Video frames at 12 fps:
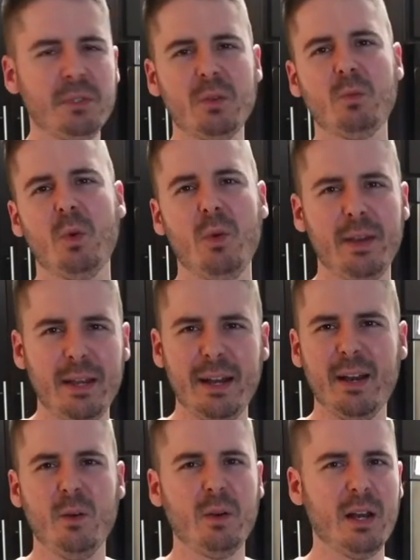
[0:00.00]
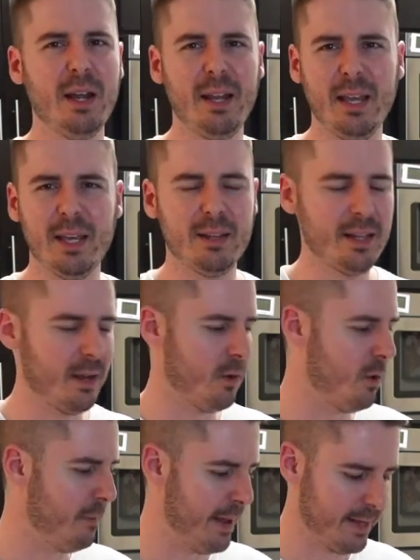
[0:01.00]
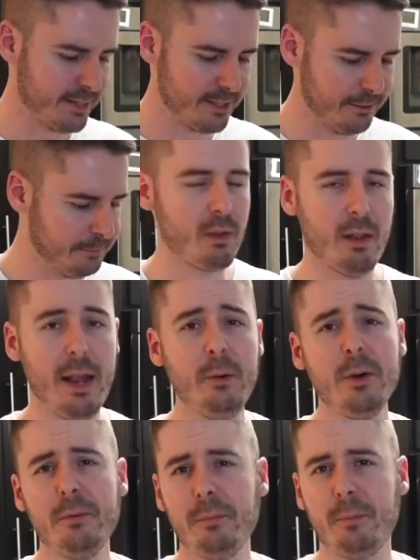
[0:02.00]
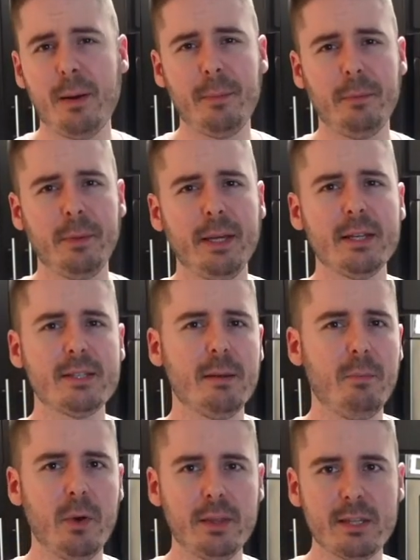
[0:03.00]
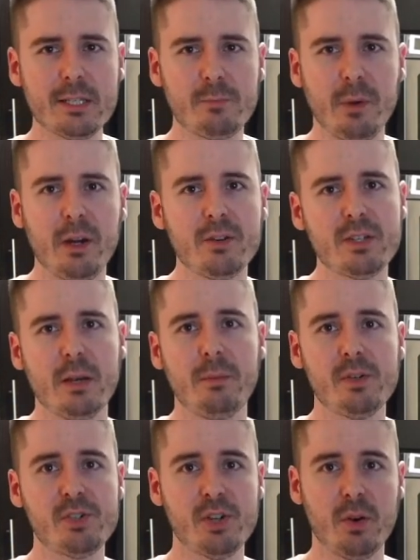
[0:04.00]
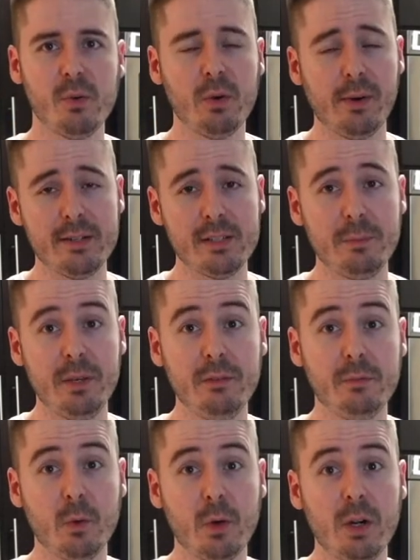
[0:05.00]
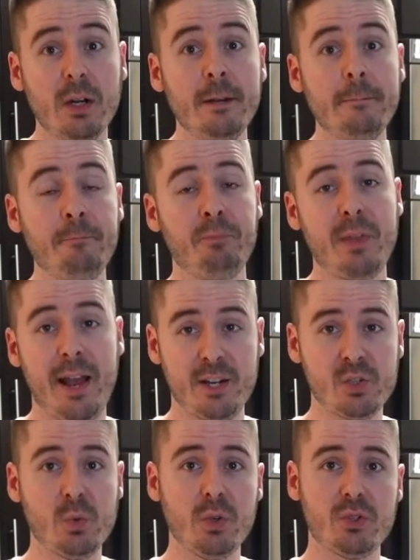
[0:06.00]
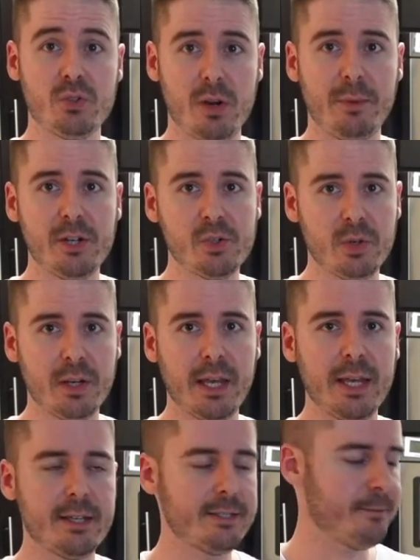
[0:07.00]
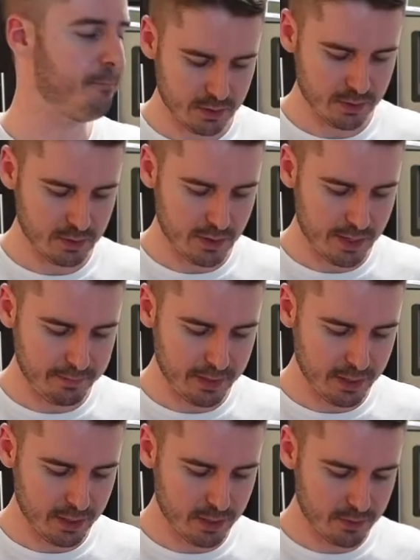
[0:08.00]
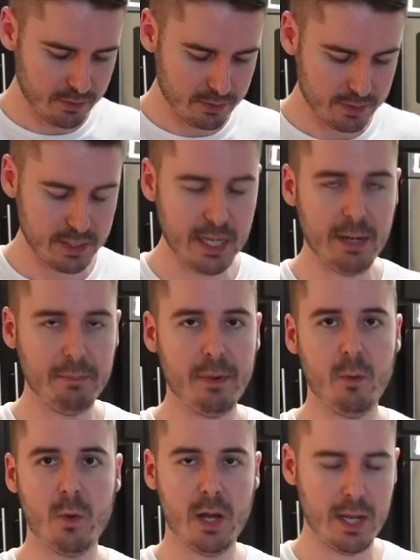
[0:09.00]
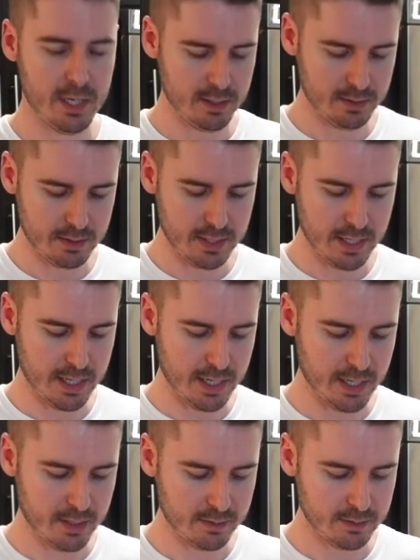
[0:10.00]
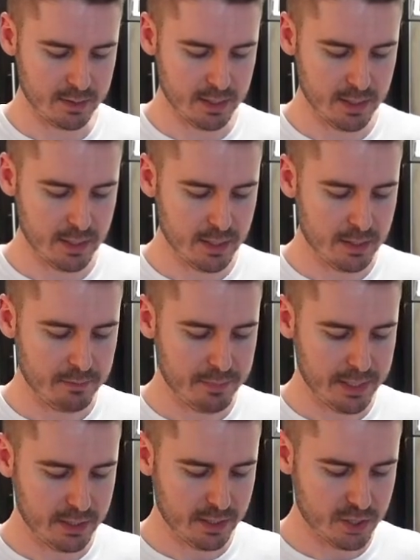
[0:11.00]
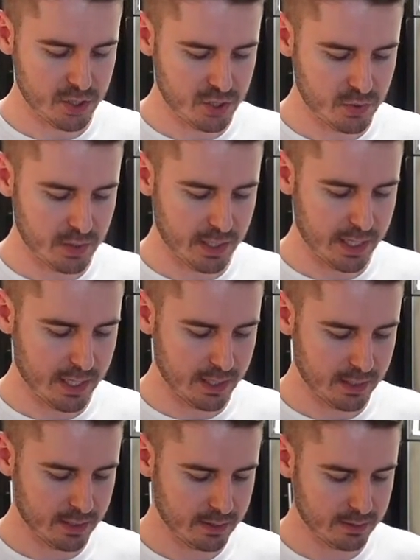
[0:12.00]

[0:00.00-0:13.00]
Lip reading: rolling it out, cutting it, that whole mess. I will probably at some point this spring or summer show a recipe for actual strawberry shortcakes. So I'm going to go take my wine and my delicious shortcake.